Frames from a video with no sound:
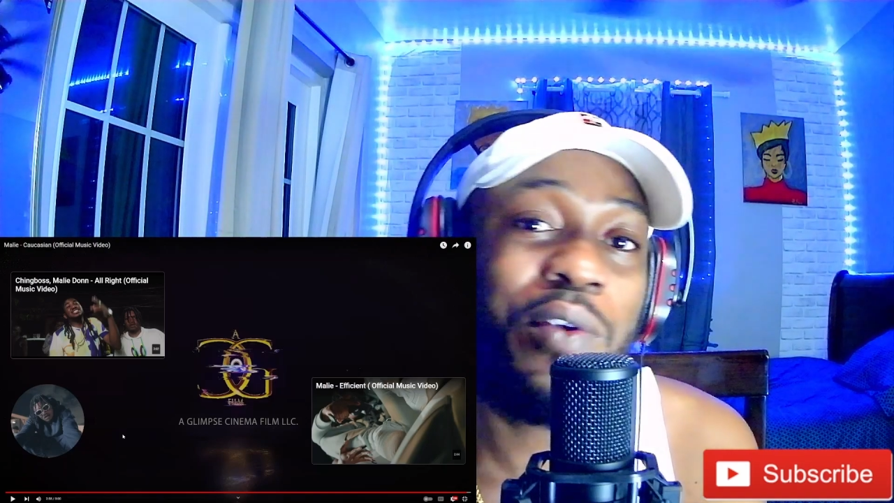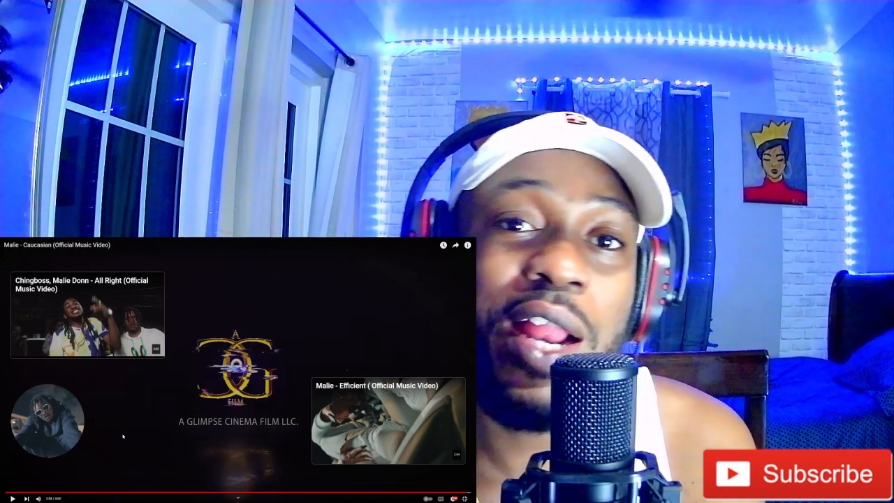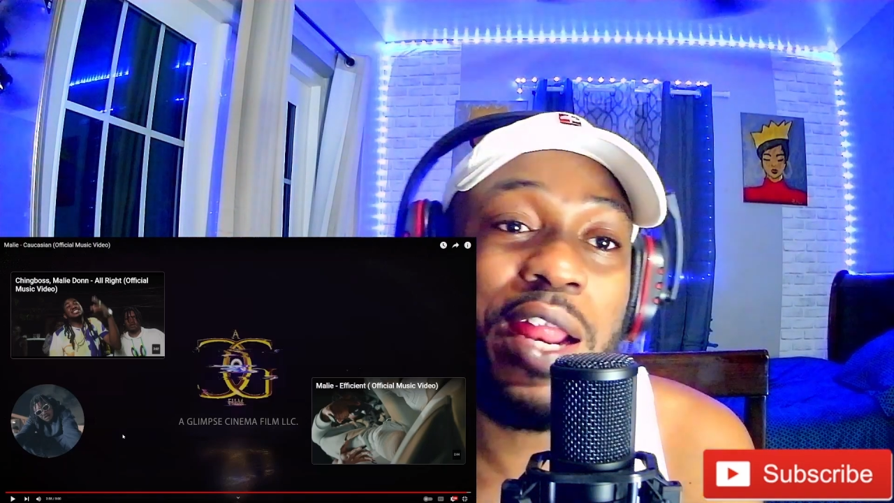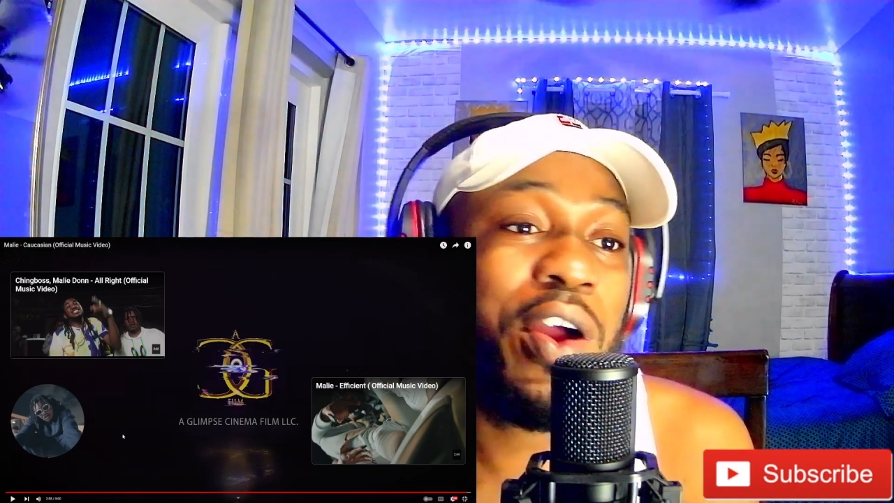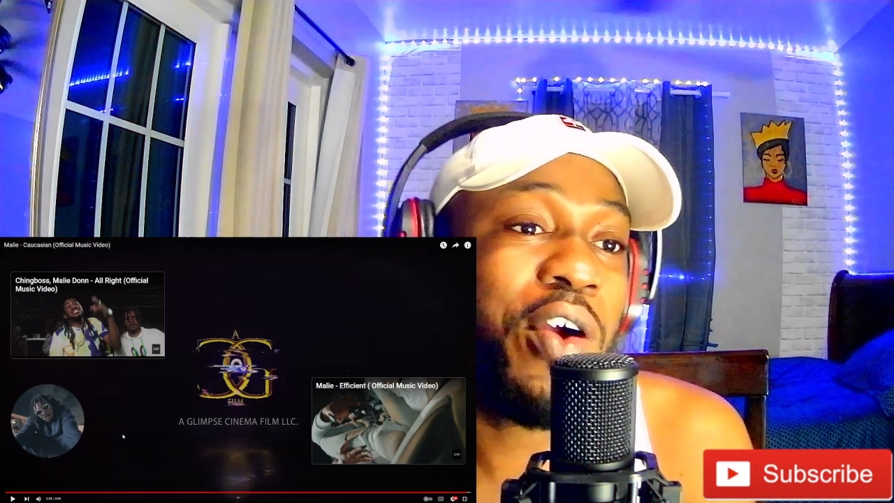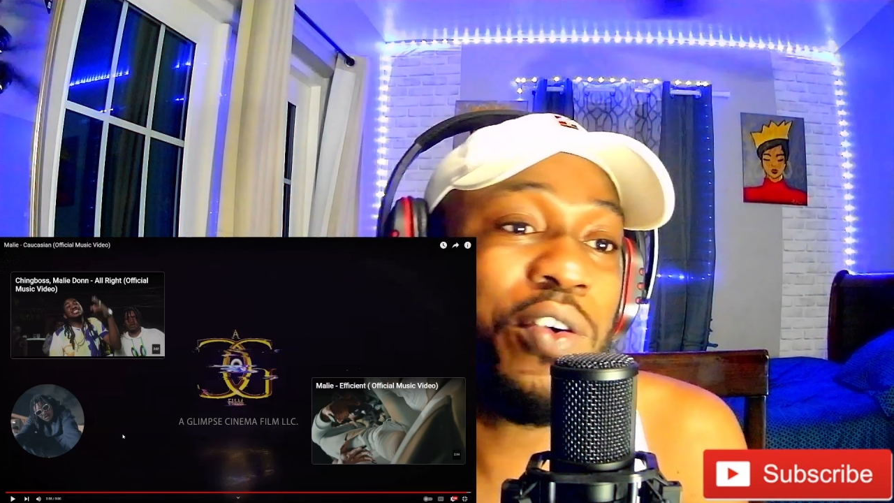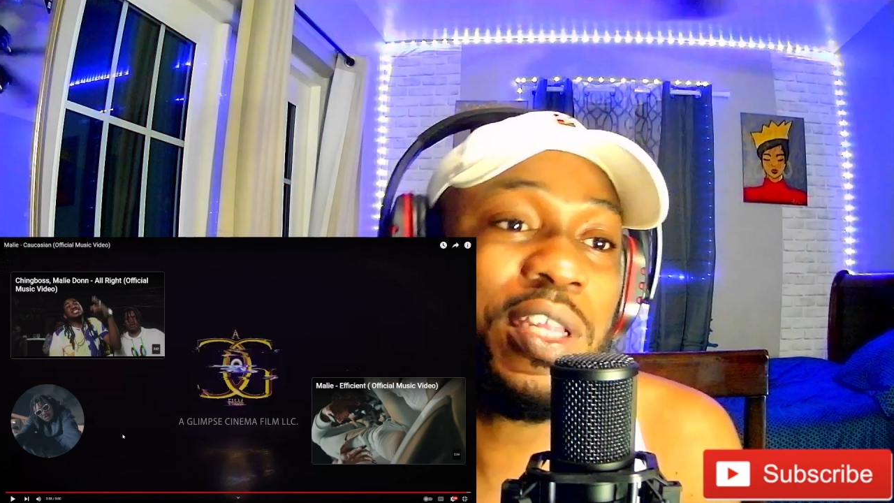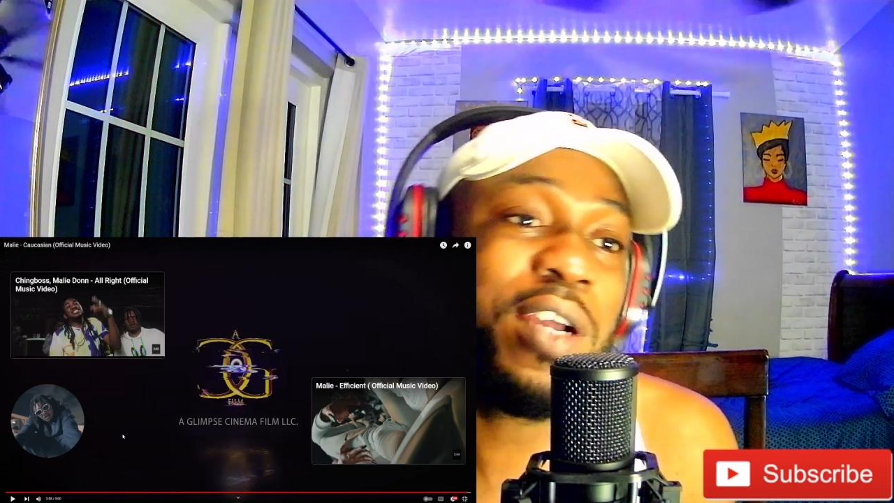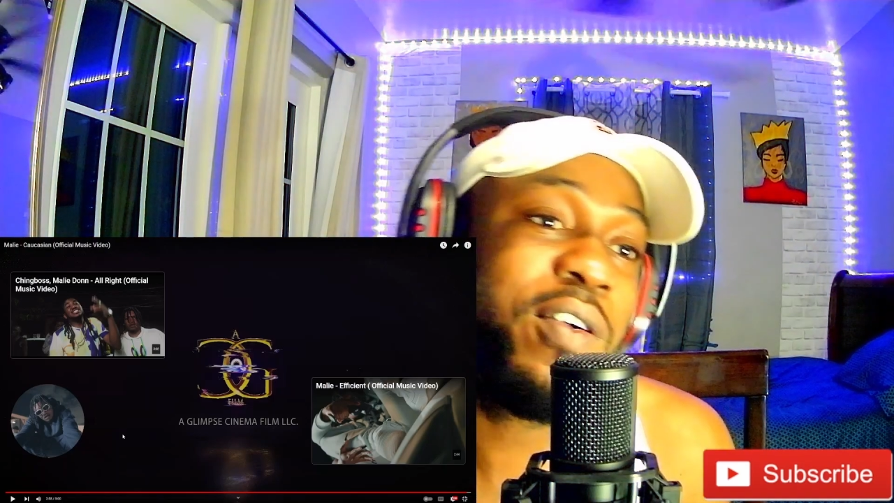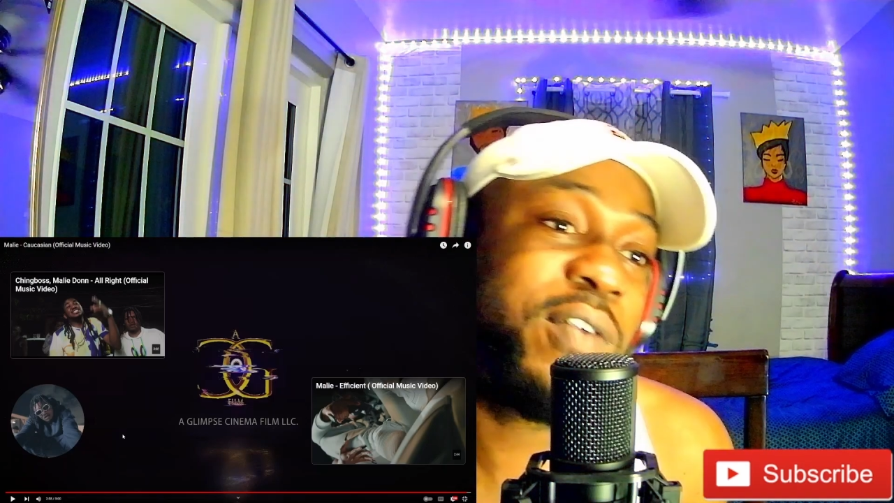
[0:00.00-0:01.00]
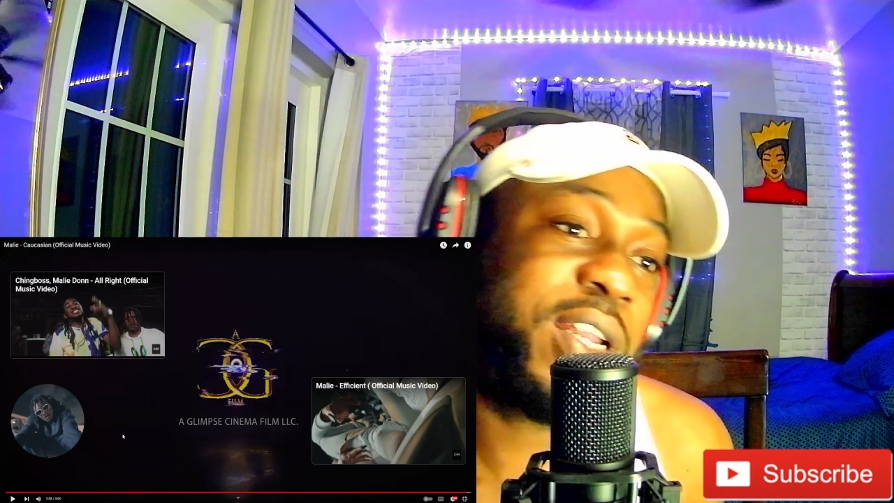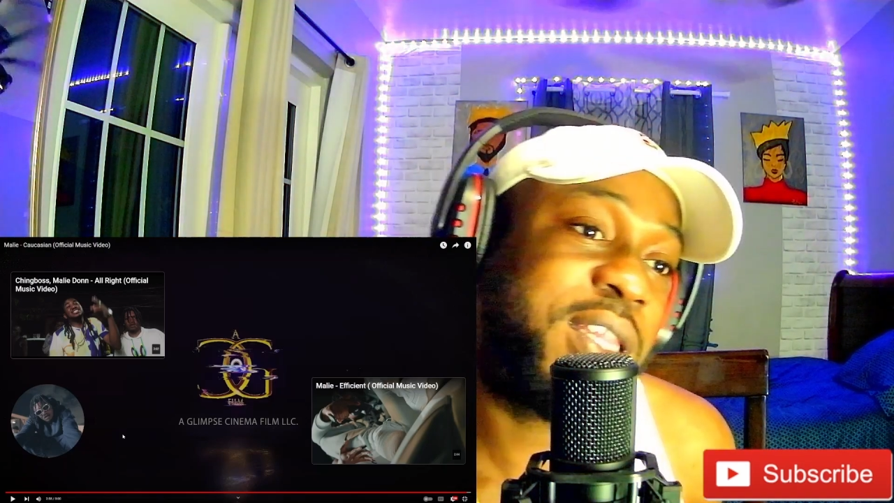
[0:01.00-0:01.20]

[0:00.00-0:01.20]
you want to come take over the thing.